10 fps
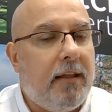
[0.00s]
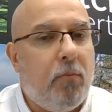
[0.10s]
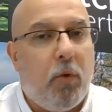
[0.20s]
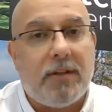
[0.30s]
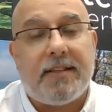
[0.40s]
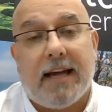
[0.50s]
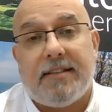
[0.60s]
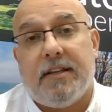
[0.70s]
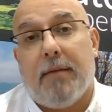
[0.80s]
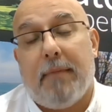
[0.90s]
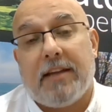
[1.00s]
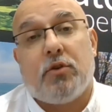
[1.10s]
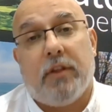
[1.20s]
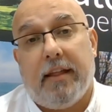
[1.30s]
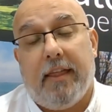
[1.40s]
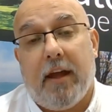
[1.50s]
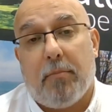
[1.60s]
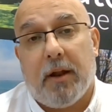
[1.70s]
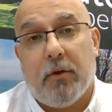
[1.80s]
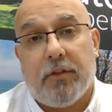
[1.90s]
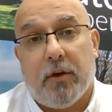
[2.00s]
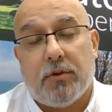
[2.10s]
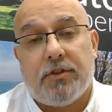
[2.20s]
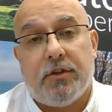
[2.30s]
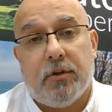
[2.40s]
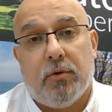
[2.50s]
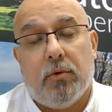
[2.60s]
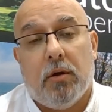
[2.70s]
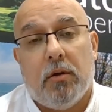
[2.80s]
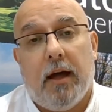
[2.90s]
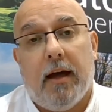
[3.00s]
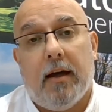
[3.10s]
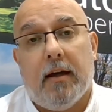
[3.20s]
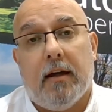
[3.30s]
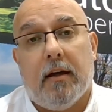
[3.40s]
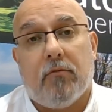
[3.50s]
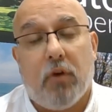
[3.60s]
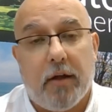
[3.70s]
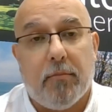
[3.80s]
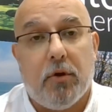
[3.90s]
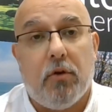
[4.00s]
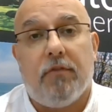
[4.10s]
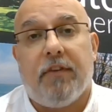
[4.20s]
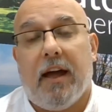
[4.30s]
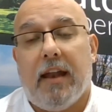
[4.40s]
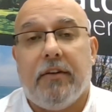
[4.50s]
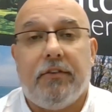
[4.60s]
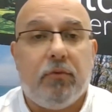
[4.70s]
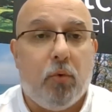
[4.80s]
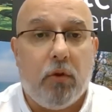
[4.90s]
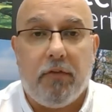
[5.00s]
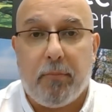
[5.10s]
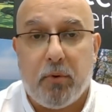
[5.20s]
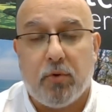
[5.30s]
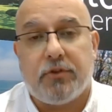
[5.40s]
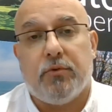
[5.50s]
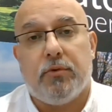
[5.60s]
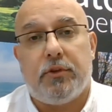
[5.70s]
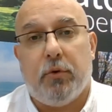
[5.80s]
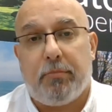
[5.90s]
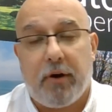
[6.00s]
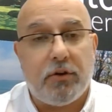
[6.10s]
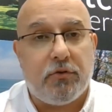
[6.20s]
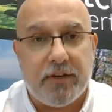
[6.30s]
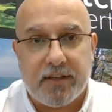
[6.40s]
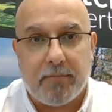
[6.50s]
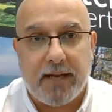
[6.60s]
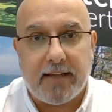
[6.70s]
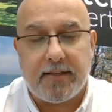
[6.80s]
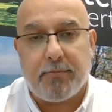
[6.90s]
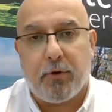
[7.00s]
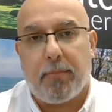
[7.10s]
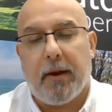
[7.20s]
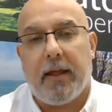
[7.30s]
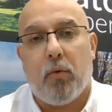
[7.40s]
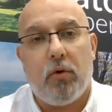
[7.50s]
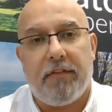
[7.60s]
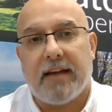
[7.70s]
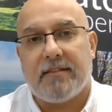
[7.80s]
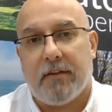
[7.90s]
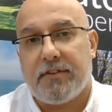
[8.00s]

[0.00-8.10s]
Once that's done, make sure that they upload those to Rightmove and all of the portals. Your brochure is updated properly, all of that stuff.